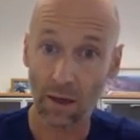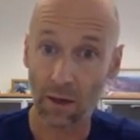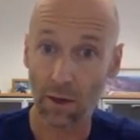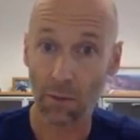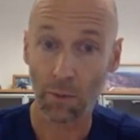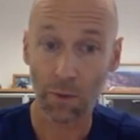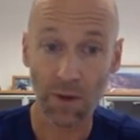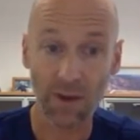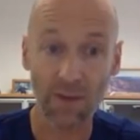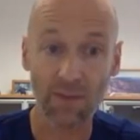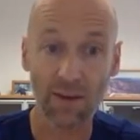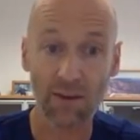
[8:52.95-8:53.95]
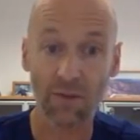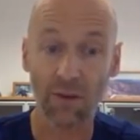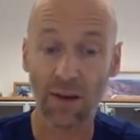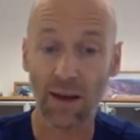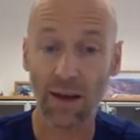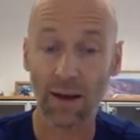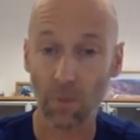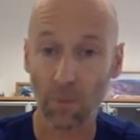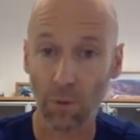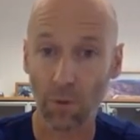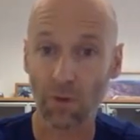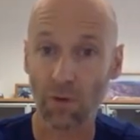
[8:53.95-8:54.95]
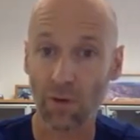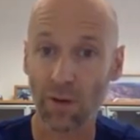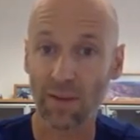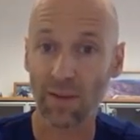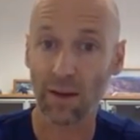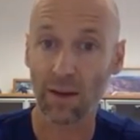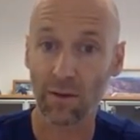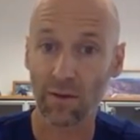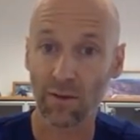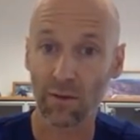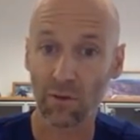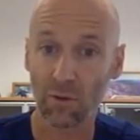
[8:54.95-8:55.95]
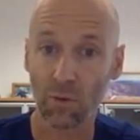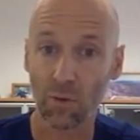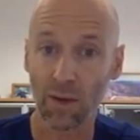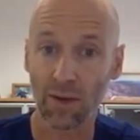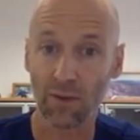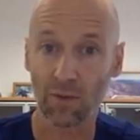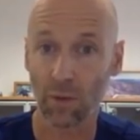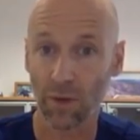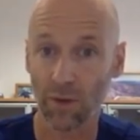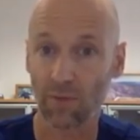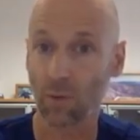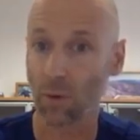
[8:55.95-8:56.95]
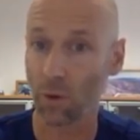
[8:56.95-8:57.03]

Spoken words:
you put in a central line, you monitor Untitled CO2, and so on and so on.